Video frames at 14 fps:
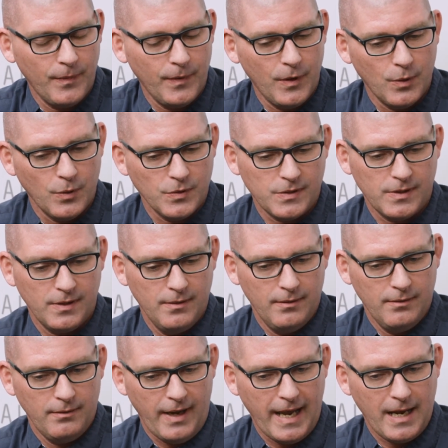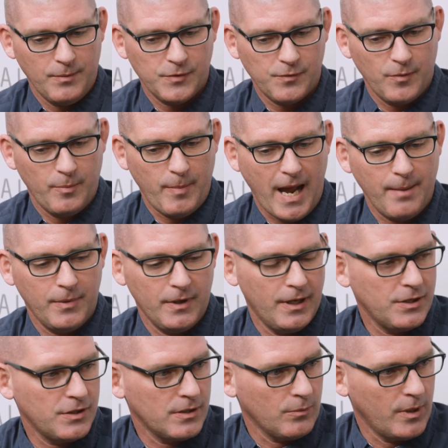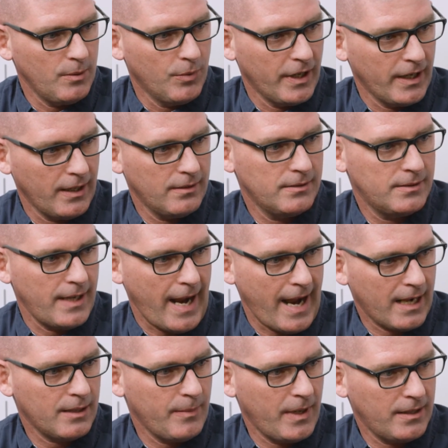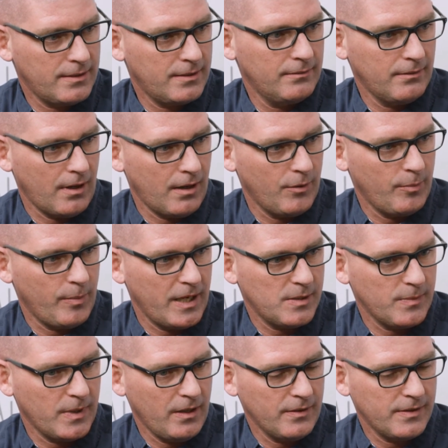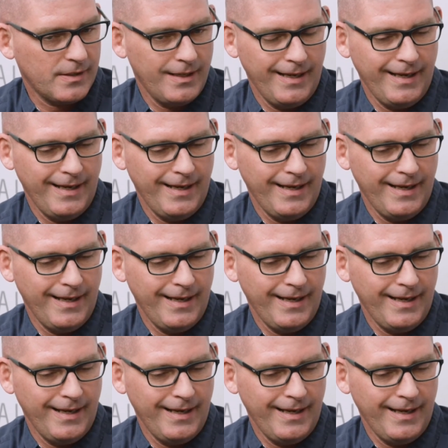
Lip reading: those animals from the population that we bring in to acclimate our replacement gilts.